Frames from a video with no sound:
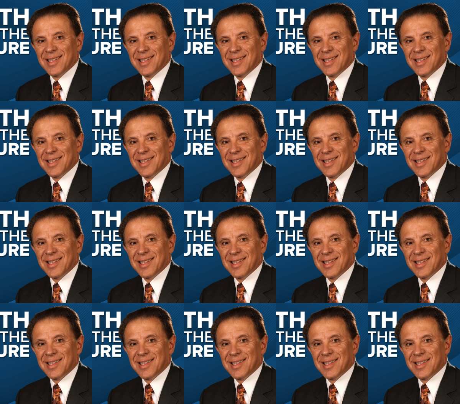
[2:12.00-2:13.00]

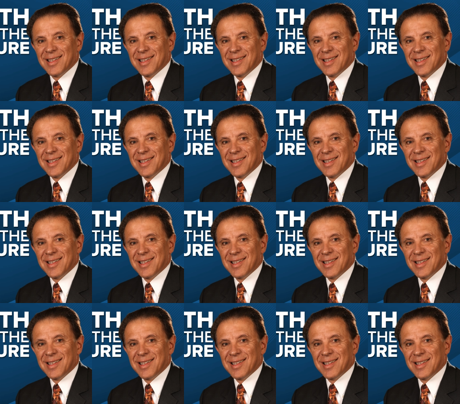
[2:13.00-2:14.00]

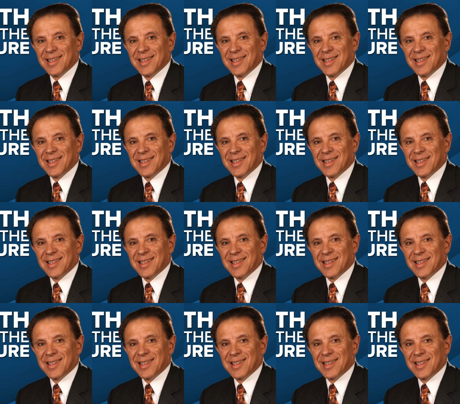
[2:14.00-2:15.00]

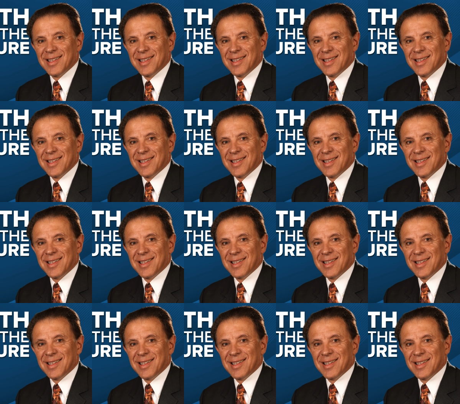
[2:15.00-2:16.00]

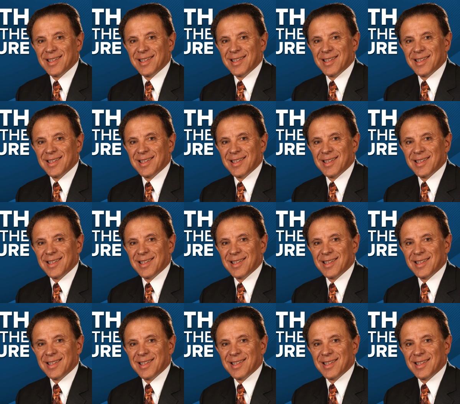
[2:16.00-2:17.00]

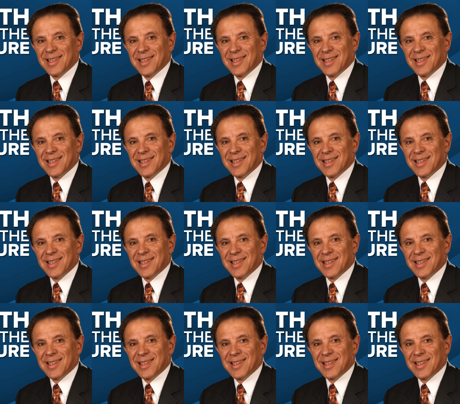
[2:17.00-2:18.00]

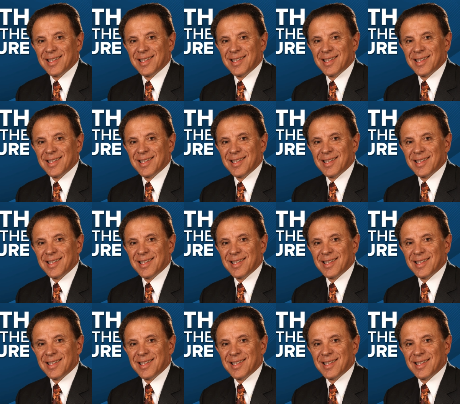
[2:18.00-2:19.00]

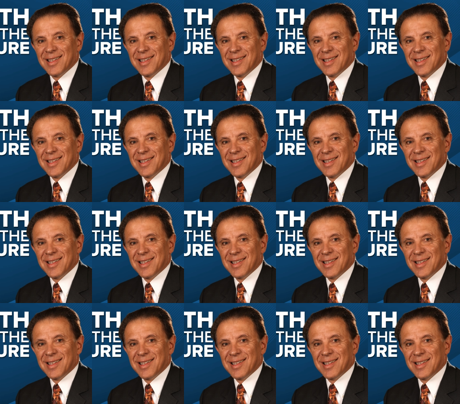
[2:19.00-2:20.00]
[no speech]